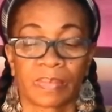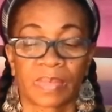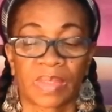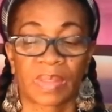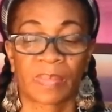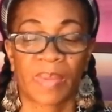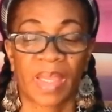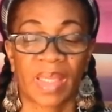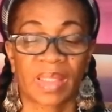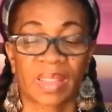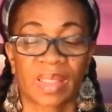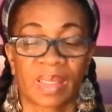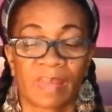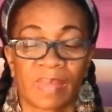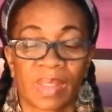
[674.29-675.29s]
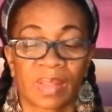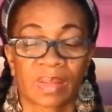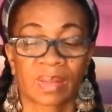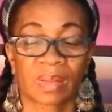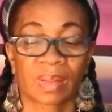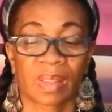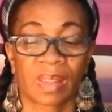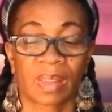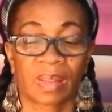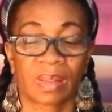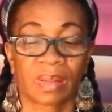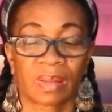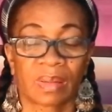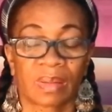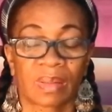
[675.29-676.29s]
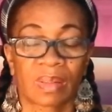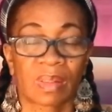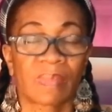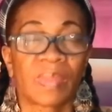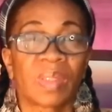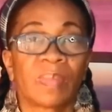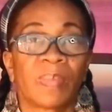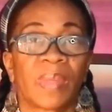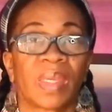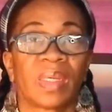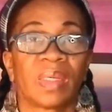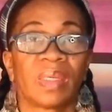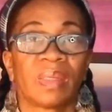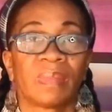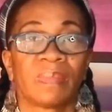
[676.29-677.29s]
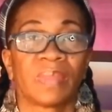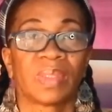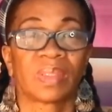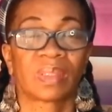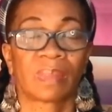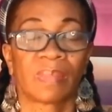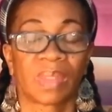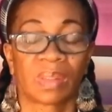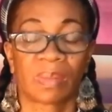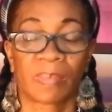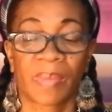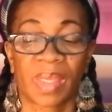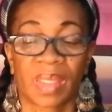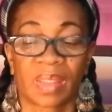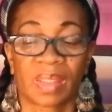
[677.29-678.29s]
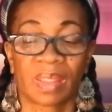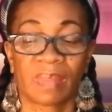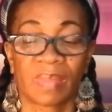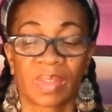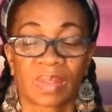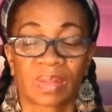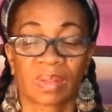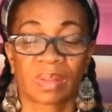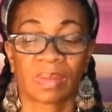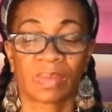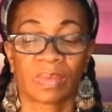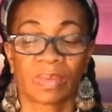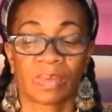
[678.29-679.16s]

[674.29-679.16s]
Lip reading: the pandemics and some of the pandemics that